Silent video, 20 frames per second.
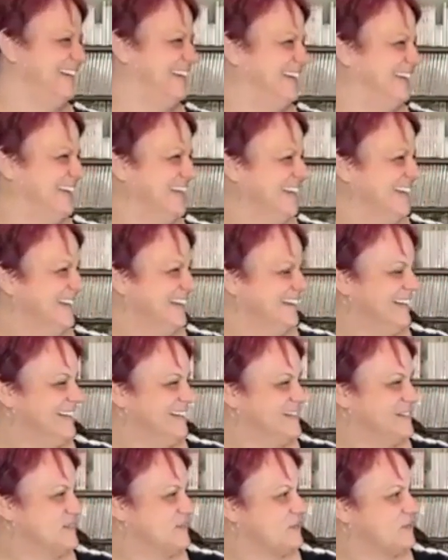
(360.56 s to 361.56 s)

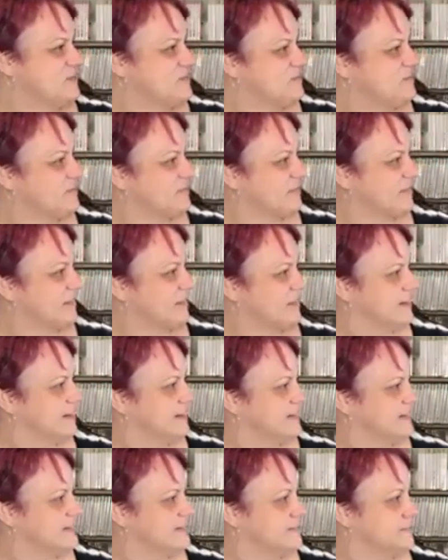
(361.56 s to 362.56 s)

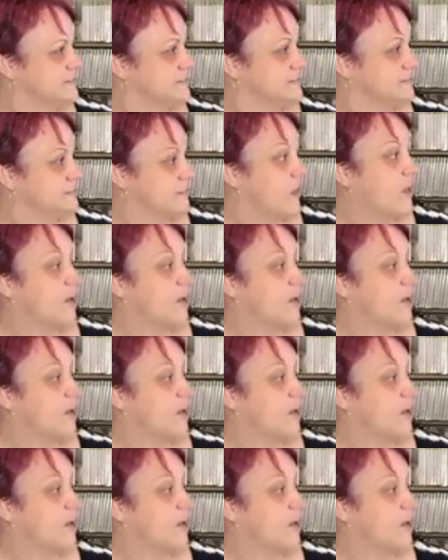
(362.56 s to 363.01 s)
(silent)